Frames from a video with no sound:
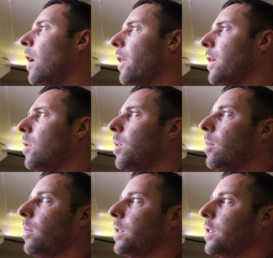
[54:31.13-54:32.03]
I think I'll
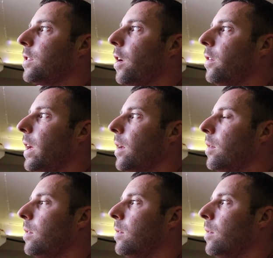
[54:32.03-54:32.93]
probably just go
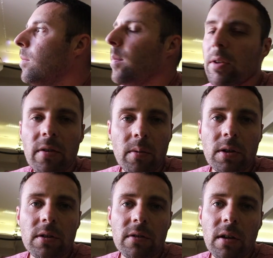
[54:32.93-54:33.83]
down maybe two
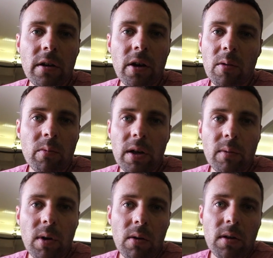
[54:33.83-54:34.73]
inches and then I know I'm
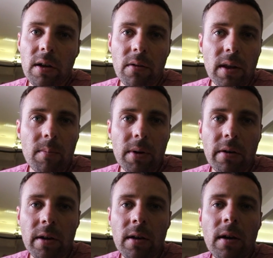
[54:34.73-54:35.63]
really well clear of that
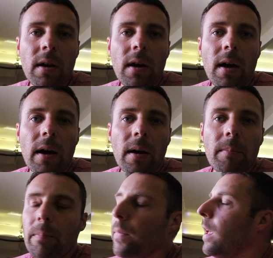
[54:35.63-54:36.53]
bearing.
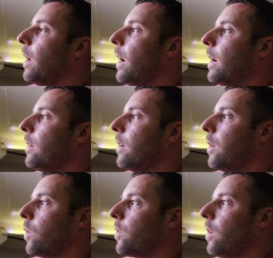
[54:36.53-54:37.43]
Um, and
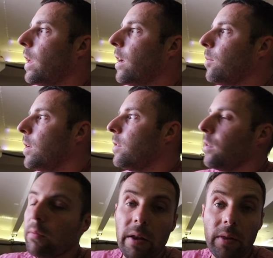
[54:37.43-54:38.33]
it also allows me
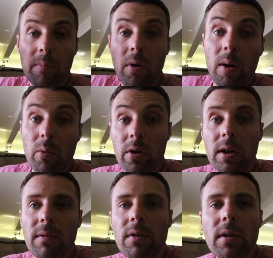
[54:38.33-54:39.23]
to run the pipe work
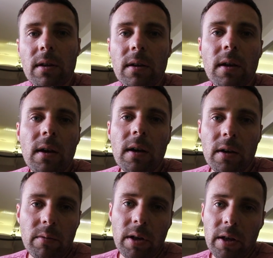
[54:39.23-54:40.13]
and everything
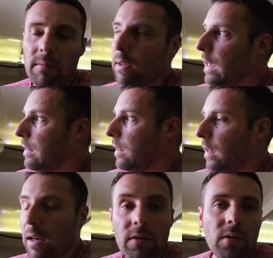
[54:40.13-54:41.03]
in a really easy to
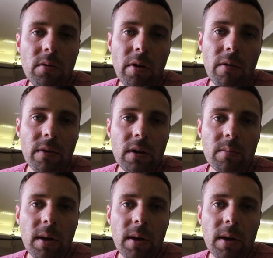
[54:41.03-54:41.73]
get to obvious